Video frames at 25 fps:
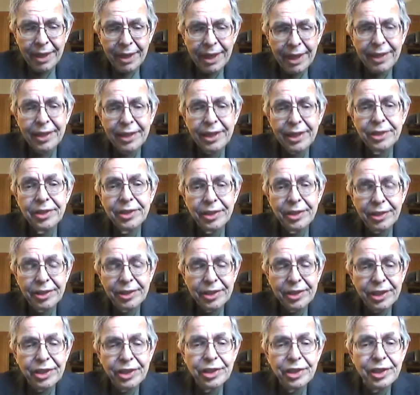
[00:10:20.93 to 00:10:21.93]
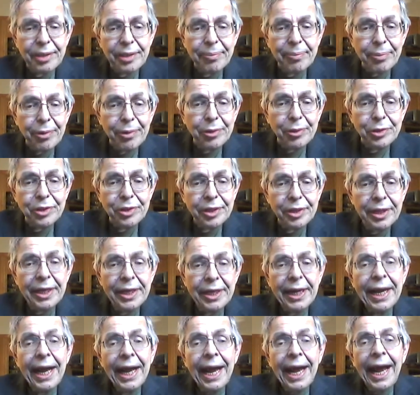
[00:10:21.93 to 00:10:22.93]
at least in a teaching approach,
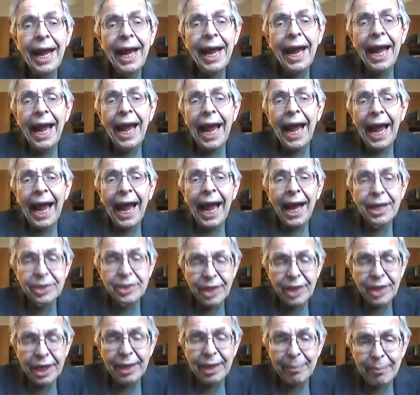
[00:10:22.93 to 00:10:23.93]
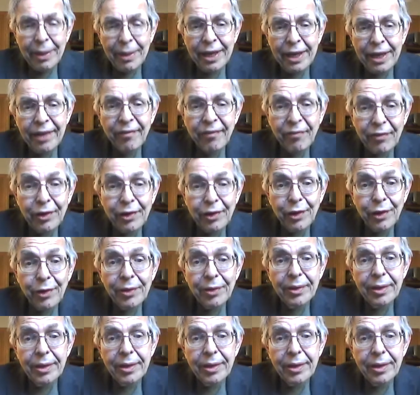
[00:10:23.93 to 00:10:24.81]
as I can make it for you.